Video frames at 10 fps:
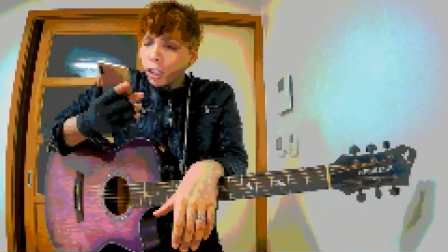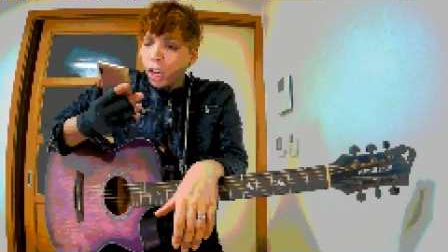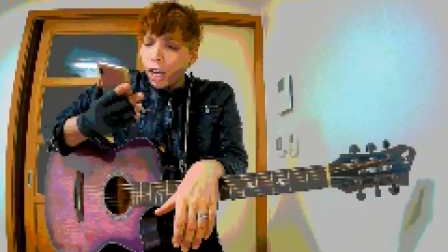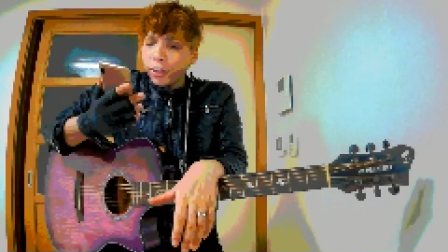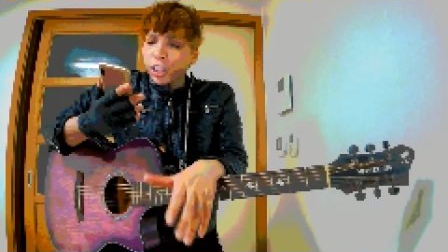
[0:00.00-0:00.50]

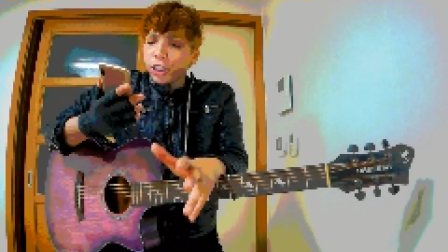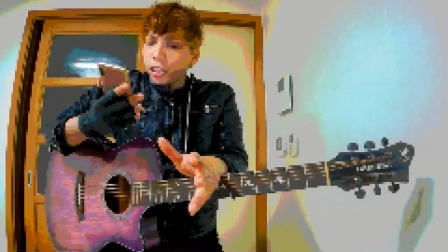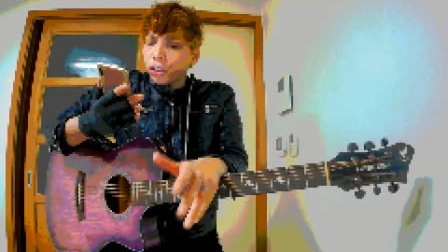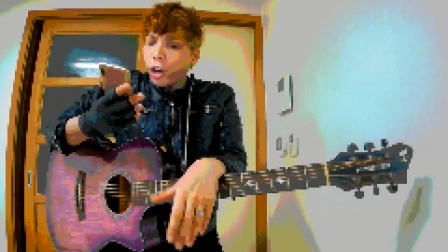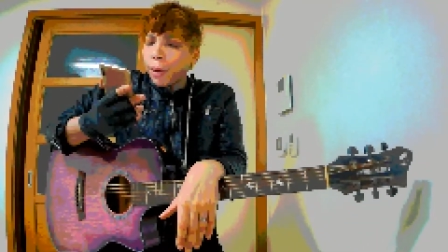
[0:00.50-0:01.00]
I think you're
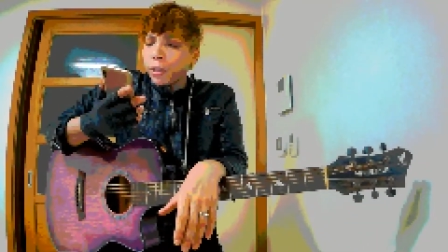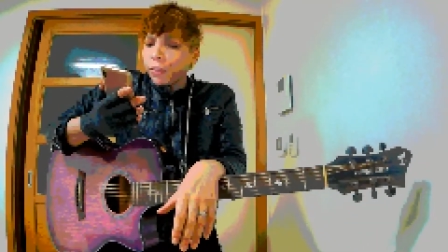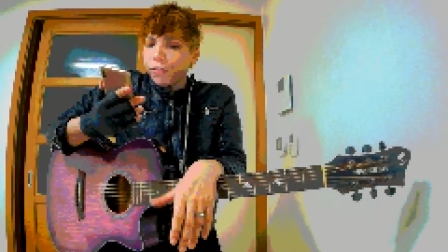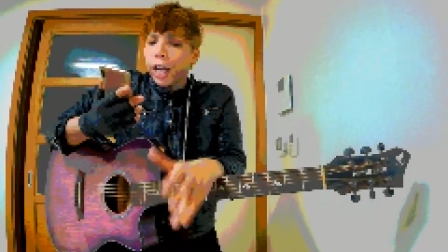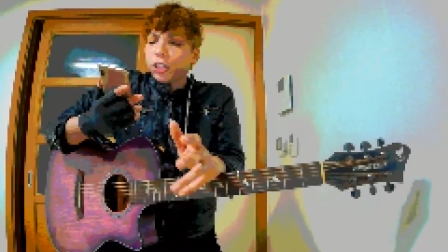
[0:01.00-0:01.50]
describing
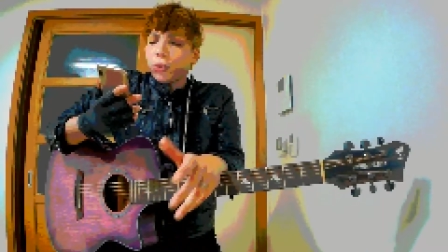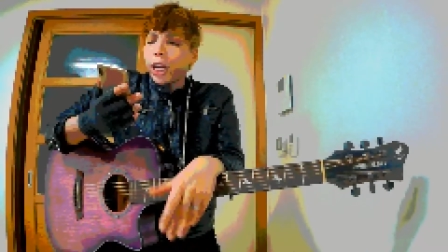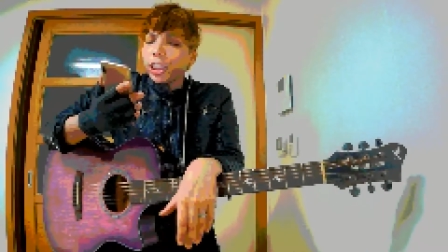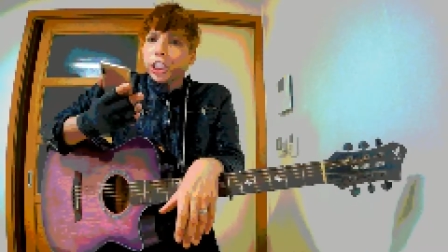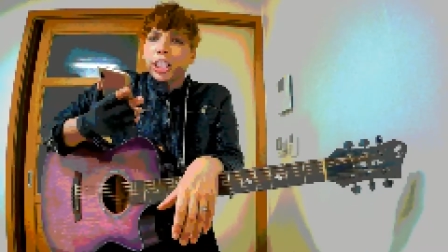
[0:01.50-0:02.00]

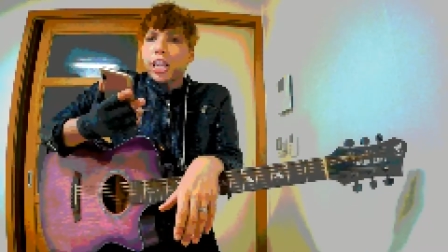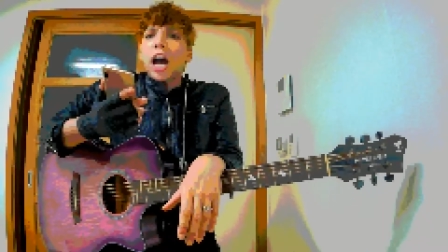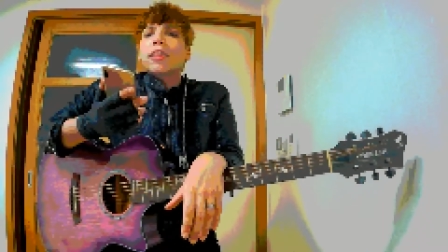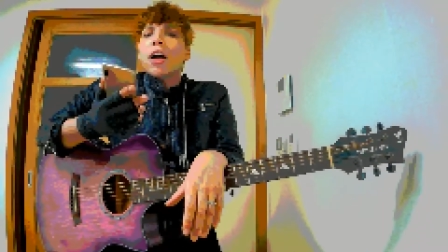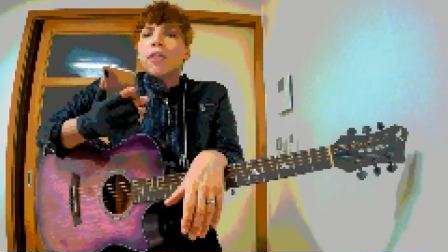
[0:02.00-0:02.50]
infatuation and
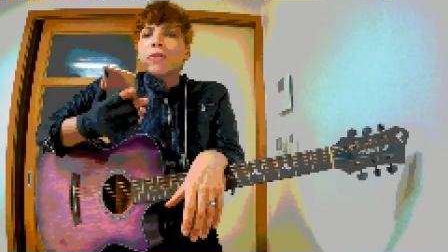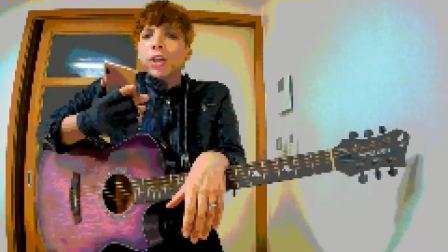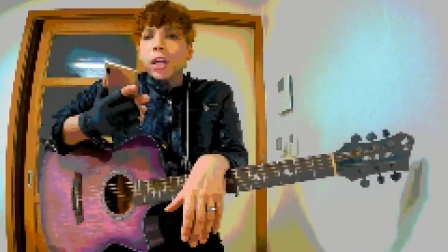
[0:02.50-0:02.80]
not love,